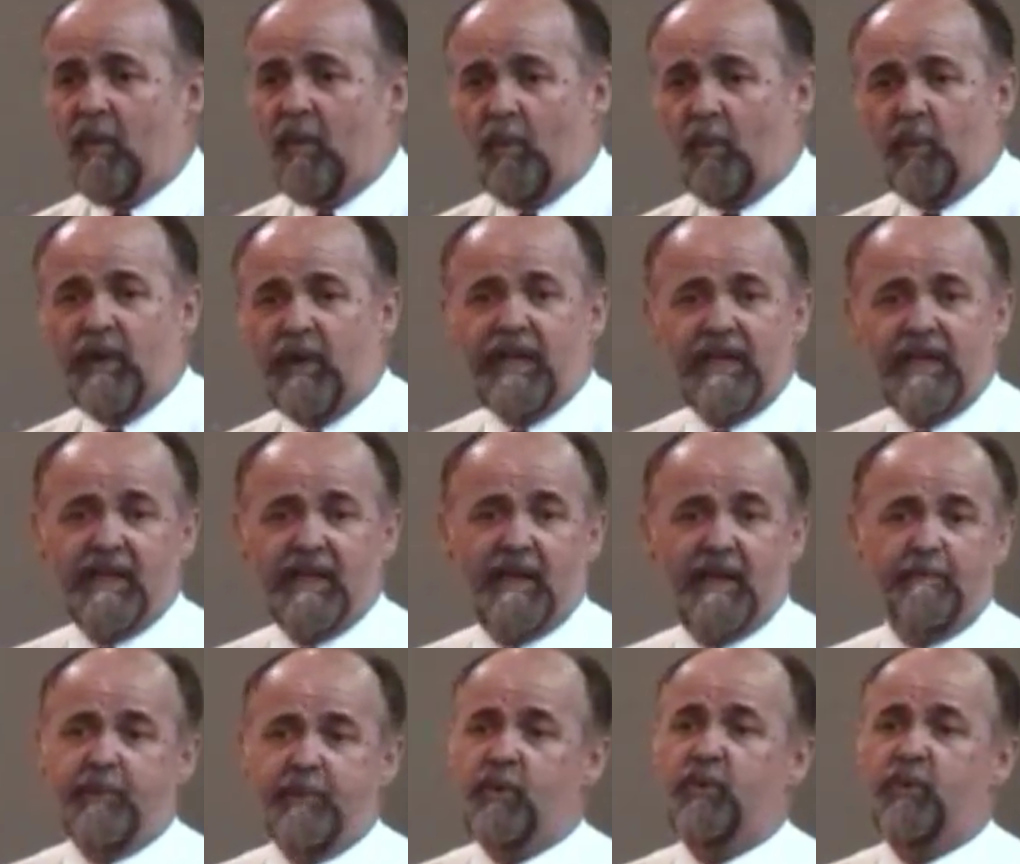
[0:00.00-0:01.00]
We
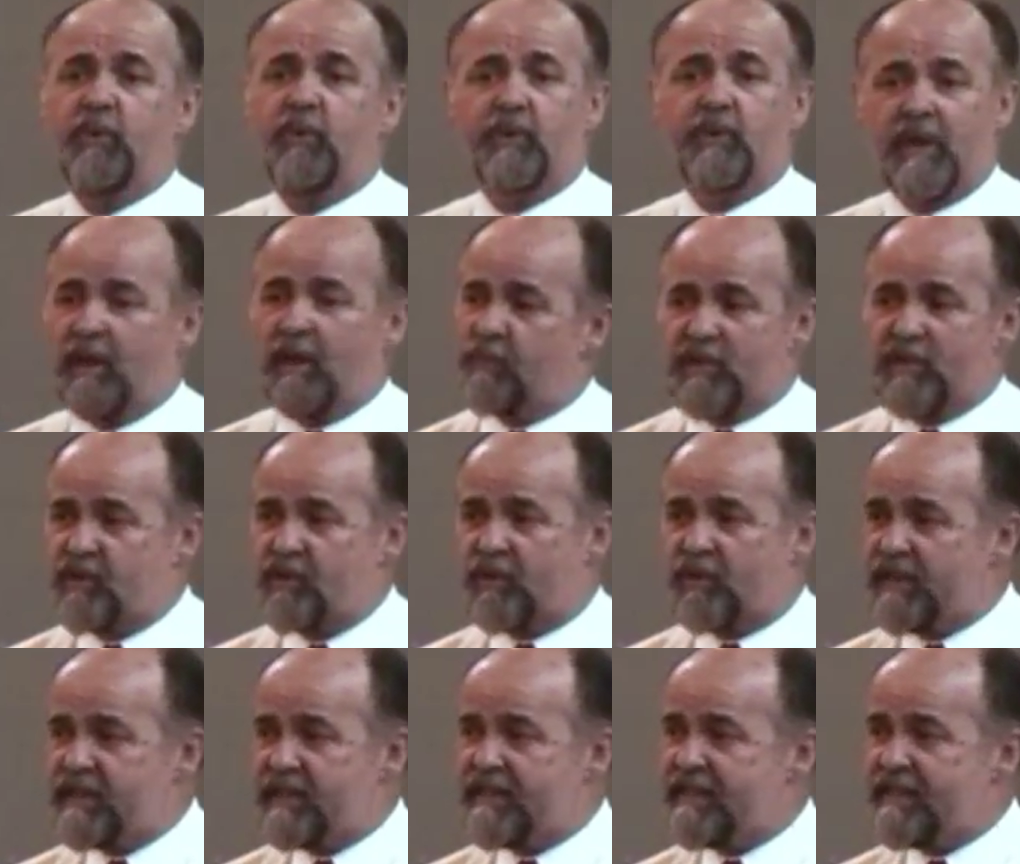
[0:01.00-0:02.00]
pooled our
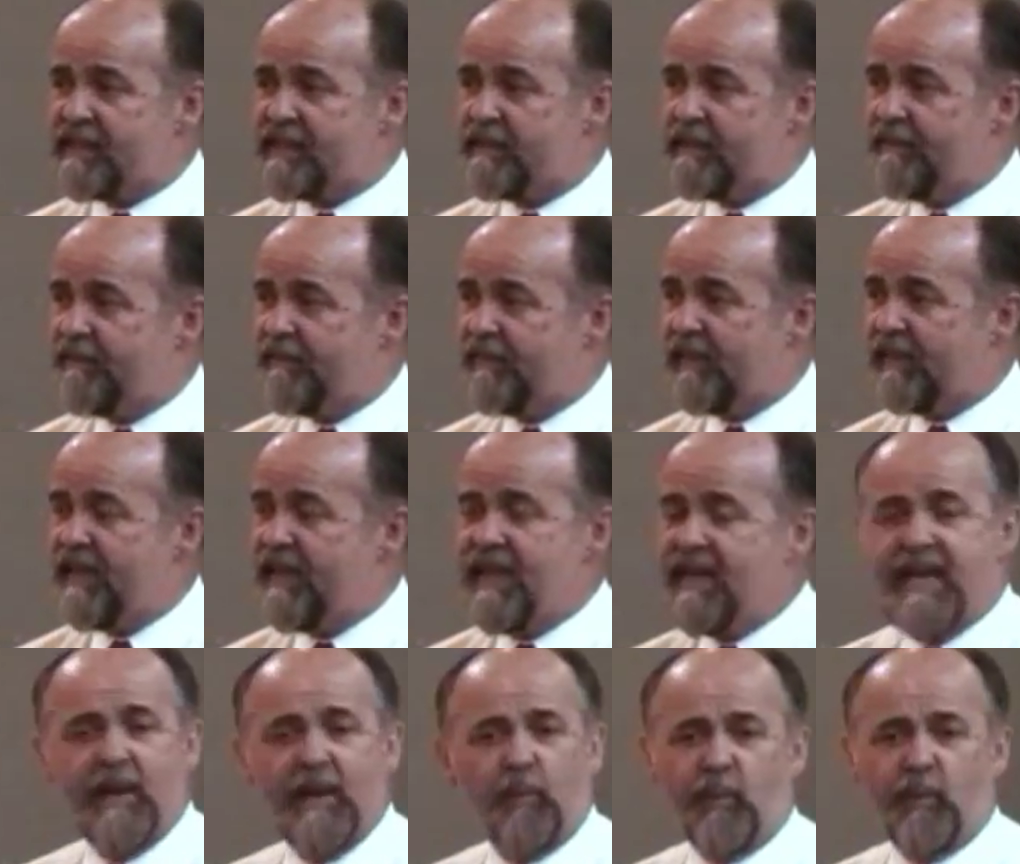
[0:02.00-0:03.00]
resources.
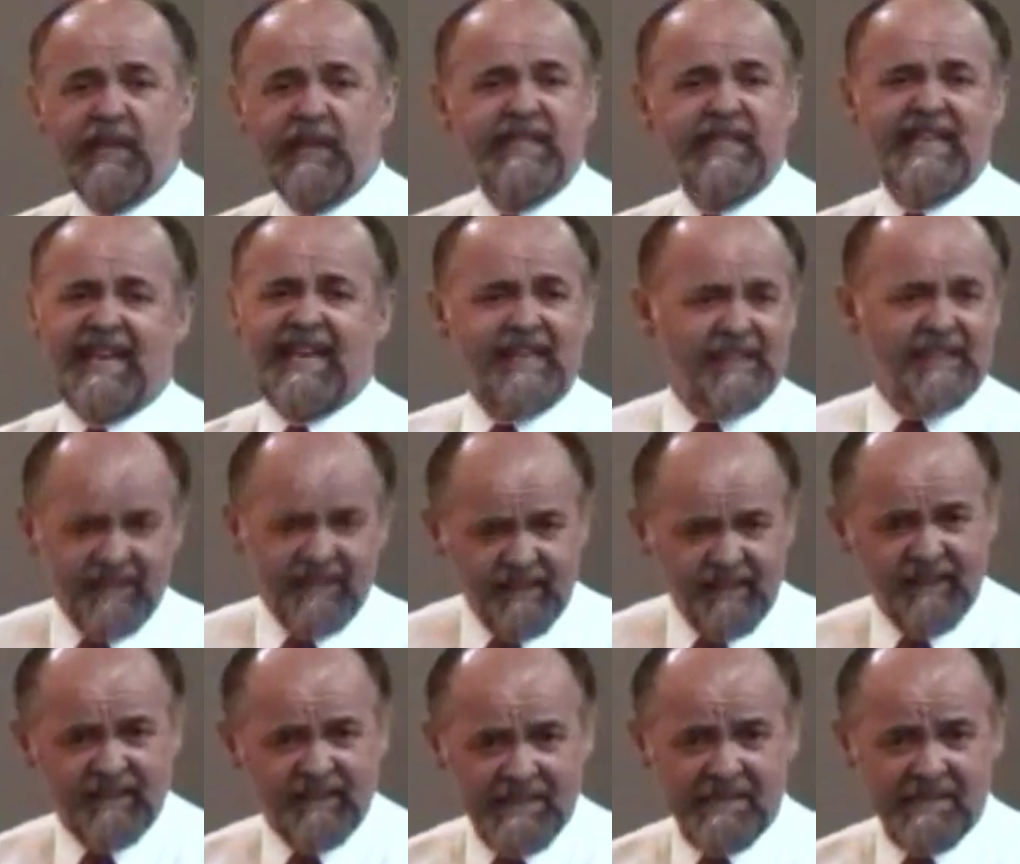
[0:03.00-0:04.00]
We dated.
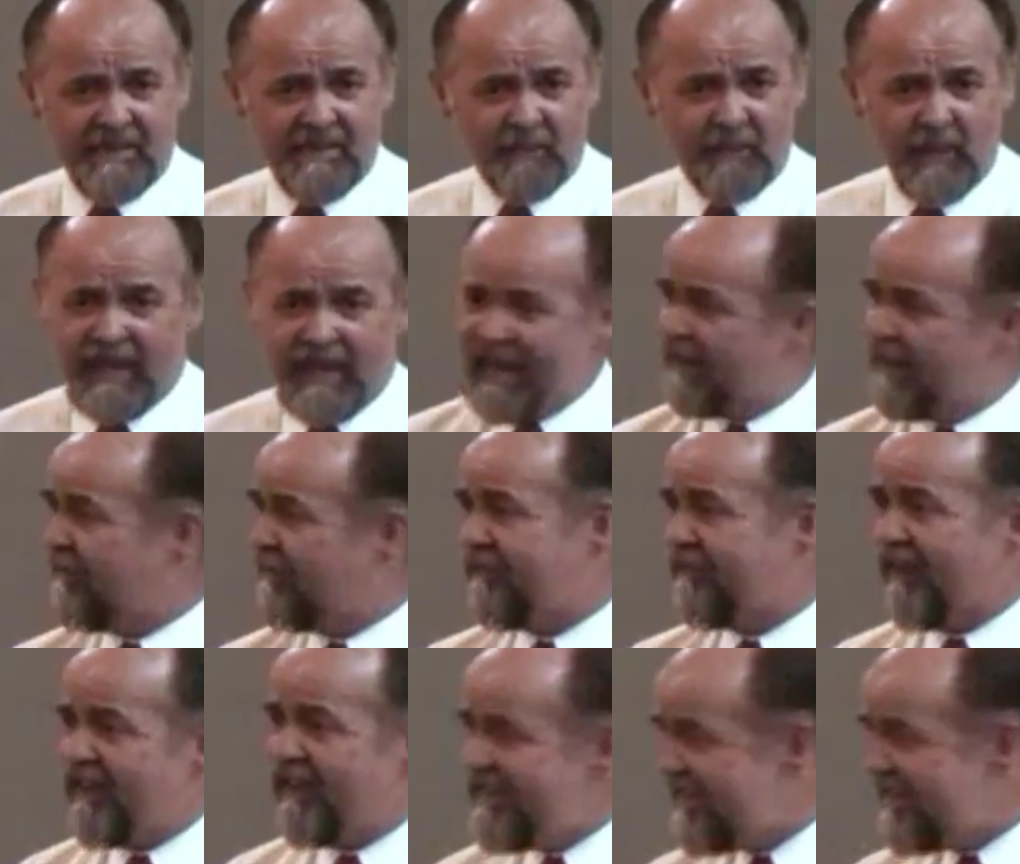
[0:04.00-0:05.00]
We had
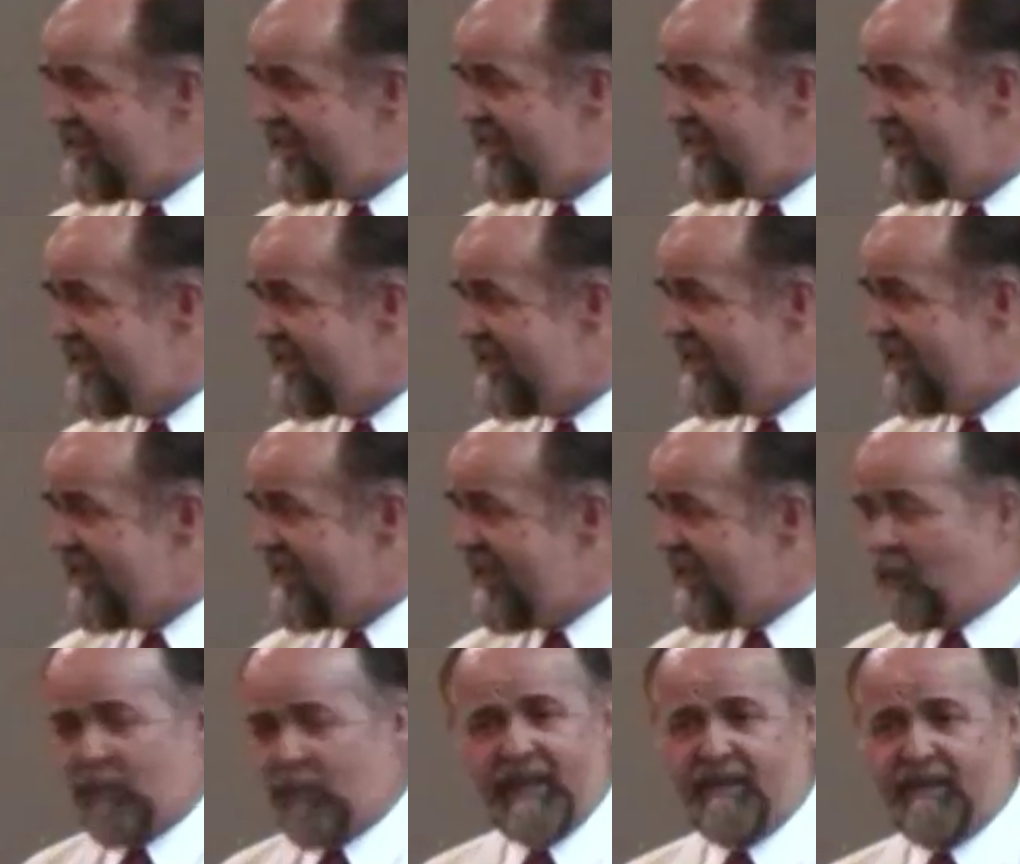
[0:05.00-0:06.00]
fun.
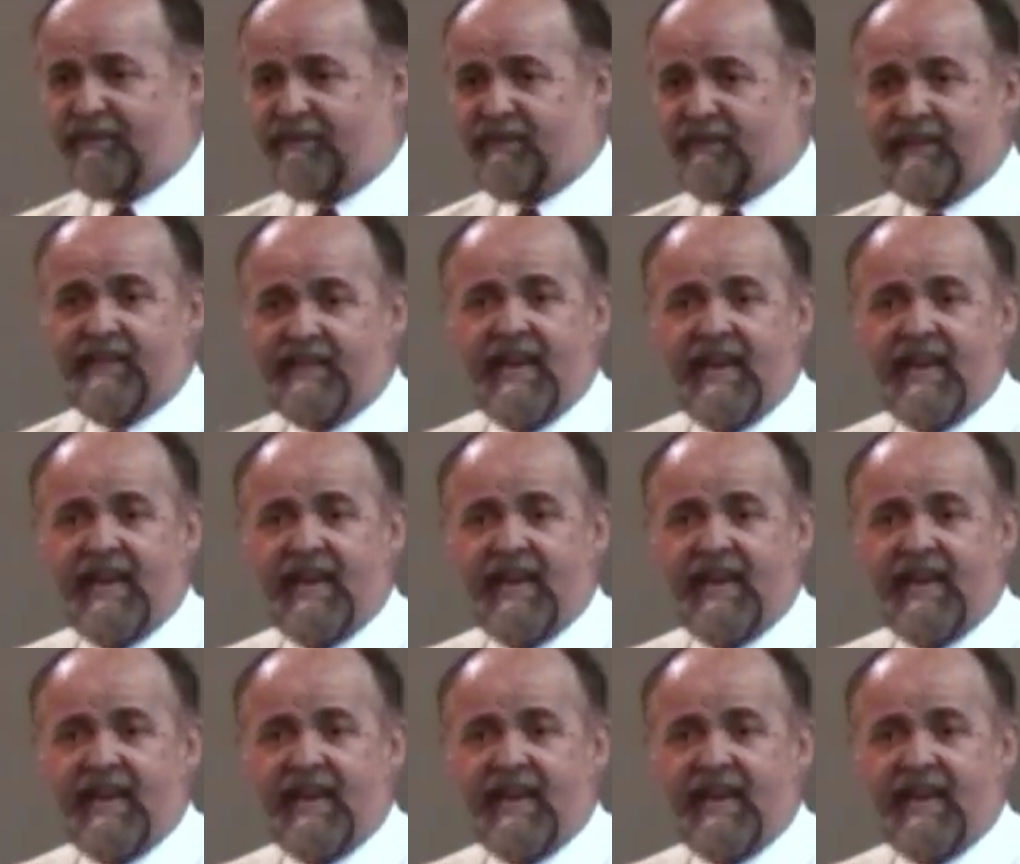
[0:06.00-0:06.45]
We had friends.